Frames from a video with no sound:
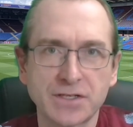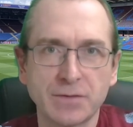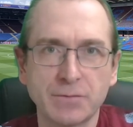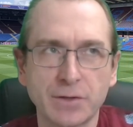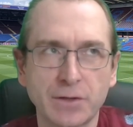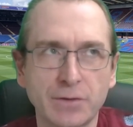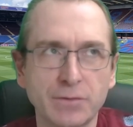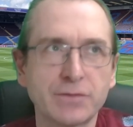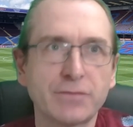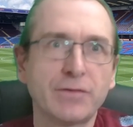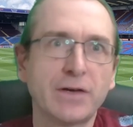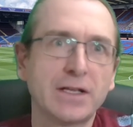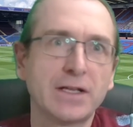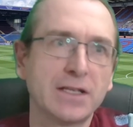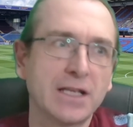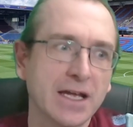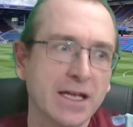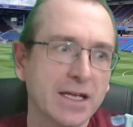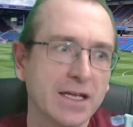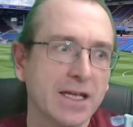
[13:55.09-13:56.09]
It always felt
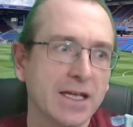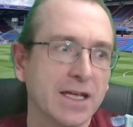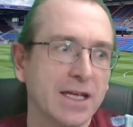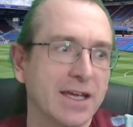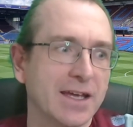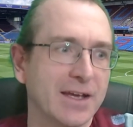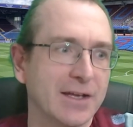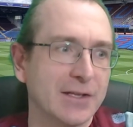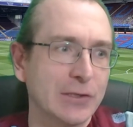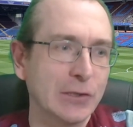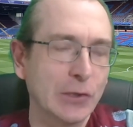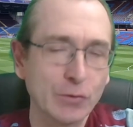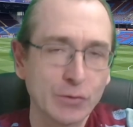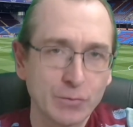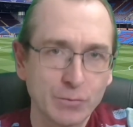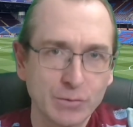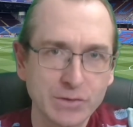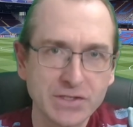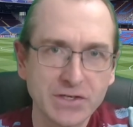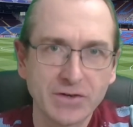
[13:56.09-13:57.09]
like
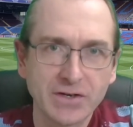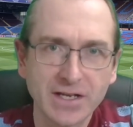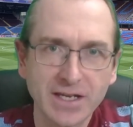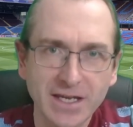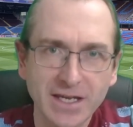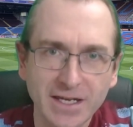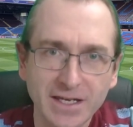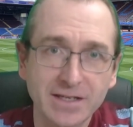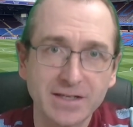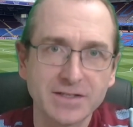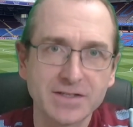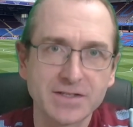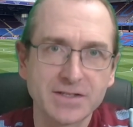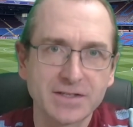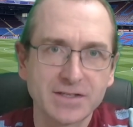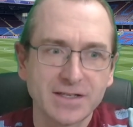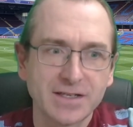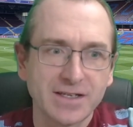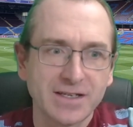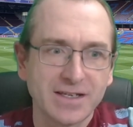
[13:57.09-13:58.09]
luck was going to kick us